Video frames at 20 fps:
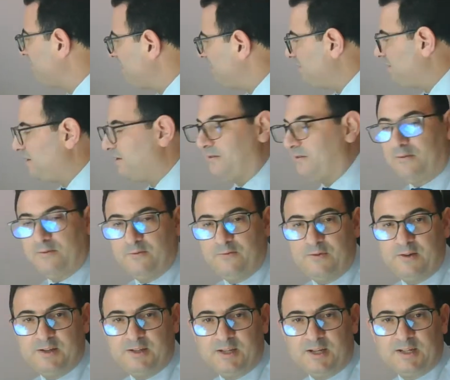and then
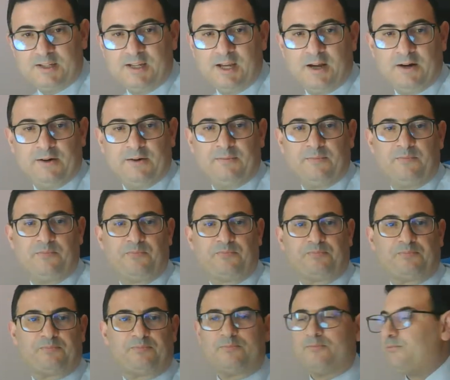V6 here.
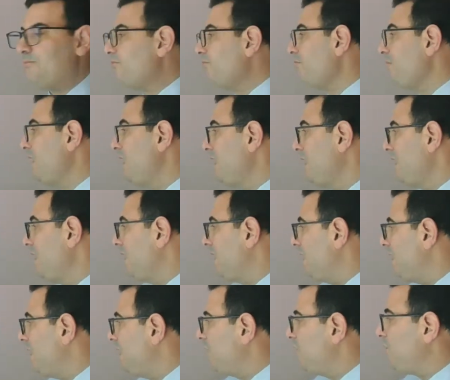
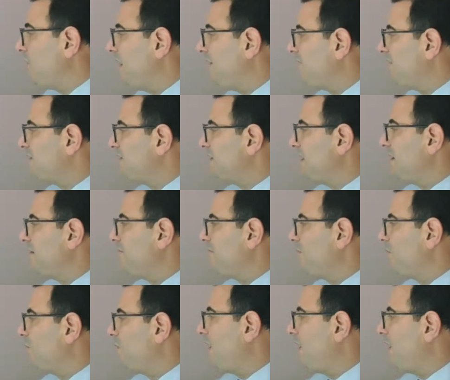Here you have the same. We